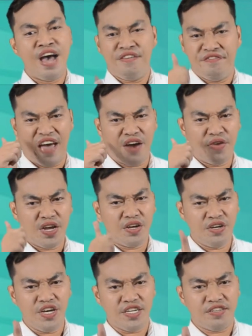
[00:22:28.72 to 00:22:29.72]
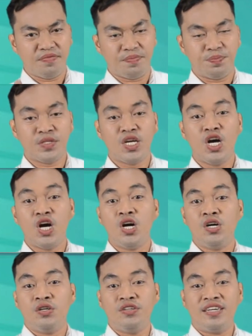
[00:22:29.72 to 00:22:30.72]
Very good.
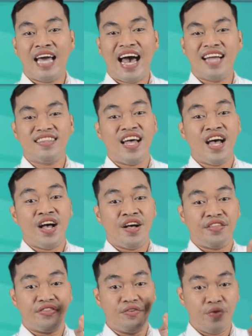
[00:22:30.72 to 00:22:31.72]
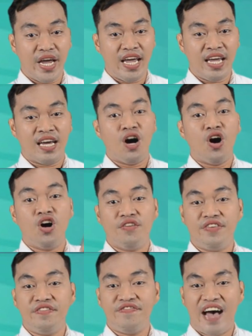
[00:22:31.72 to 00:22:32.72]
Who got 3
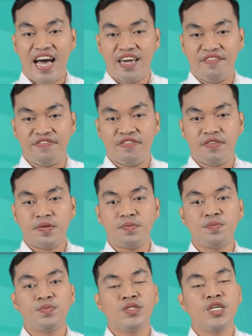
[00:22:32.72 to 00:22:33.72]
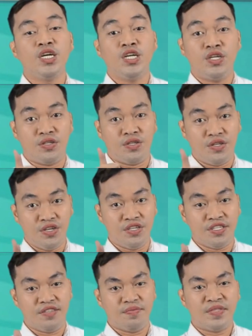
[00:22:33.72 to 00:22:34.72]
over 5?
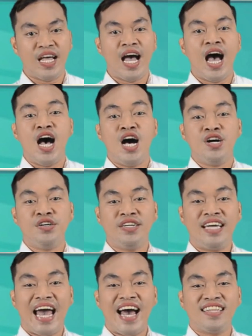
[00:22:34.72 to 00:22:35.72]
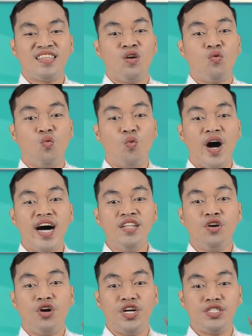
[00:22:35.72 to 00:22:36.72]
Good. Who got 1
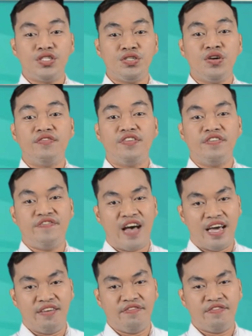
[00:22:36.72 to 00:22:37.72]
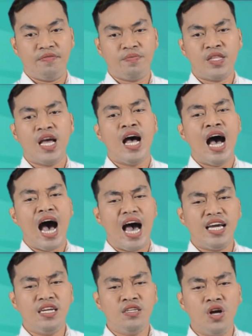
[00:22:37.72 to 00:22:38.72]
or 2 over 5?
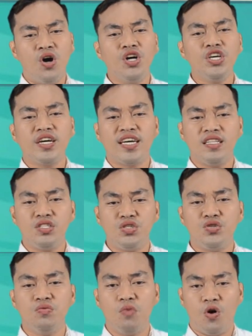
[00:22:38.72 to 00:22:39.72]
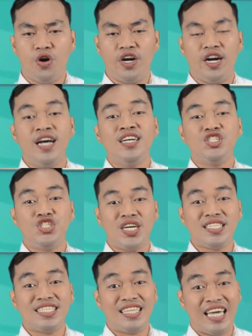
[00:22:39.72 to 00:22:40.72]
I know you can do more.
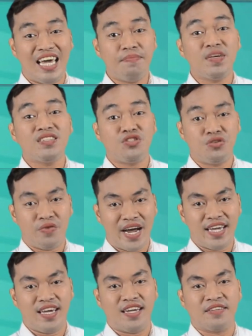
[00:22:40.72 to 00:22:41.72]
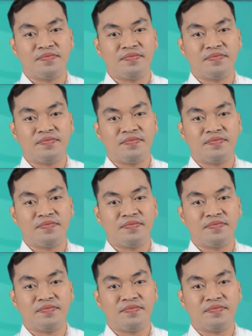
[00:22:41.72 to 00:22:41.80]
Just keep trying.